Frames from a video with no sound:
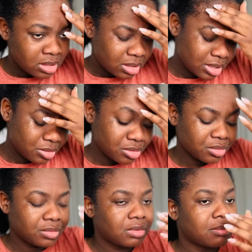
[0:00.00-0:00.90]
I don't know.
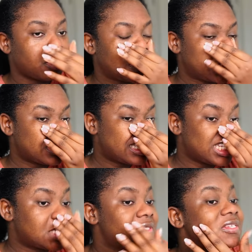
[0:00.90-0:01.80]
But it
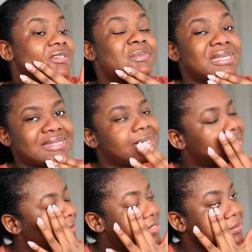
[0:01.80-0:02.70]
speaks a lot
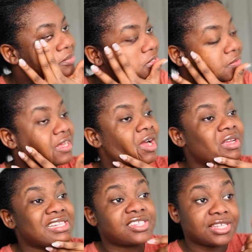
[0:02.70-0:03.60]
about how
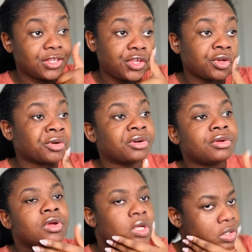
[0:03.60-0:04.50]
insecure
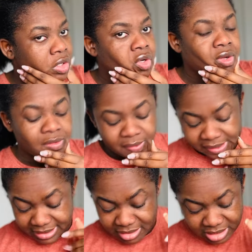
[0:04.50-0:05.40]

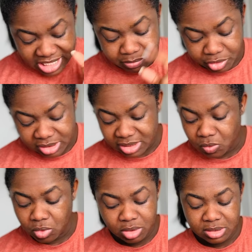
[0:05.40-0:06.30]
that person
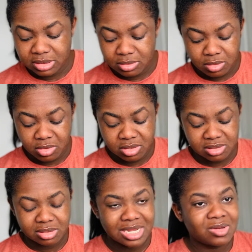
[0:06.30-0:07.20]
was.
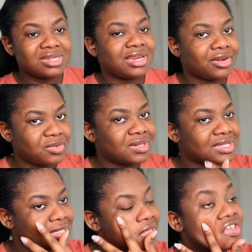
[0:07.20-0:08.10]
Because how dare you
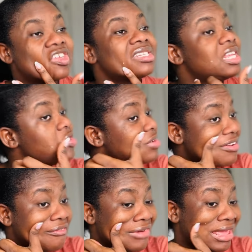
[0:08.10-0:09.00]
say, just say you don't have
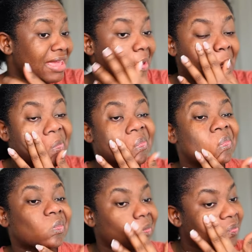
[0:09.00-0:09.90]
fine
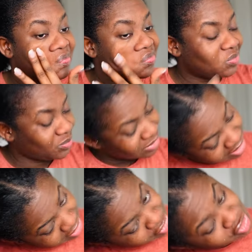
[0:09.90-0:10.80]
hair.
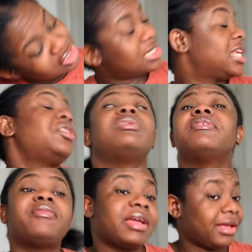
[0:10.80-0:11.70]
Just say you don't have
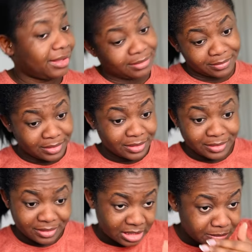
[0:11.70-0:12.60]
fine hair.
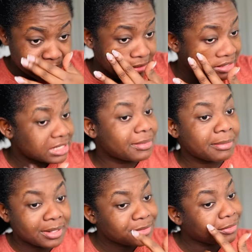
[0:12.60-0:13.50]
Because I'm
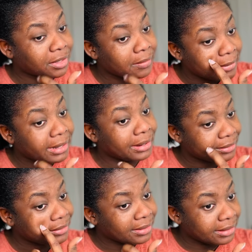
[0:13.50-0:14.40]
about to rock my hair
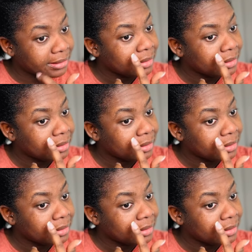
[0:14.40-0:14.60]
today.